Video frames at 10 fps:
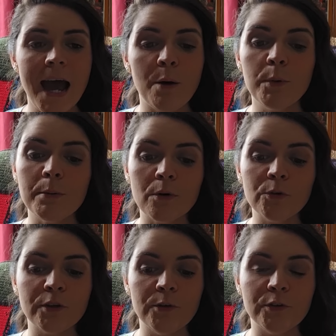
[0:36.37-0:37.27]
and we were
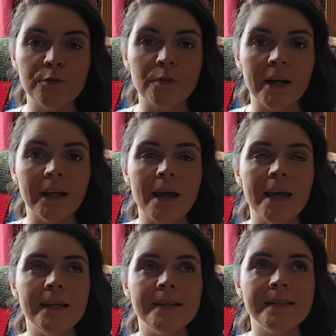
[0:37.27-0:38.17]
also suffering
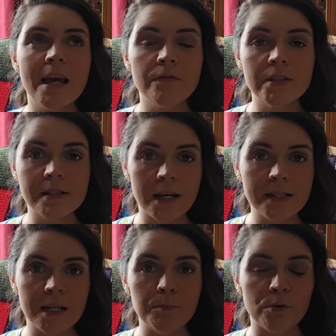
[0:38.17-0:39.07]
a
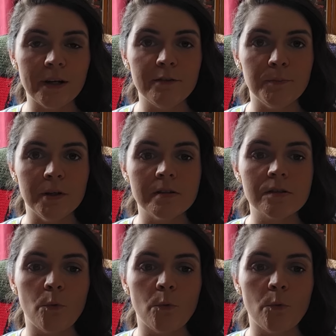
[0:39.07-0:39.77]
devastating bereavement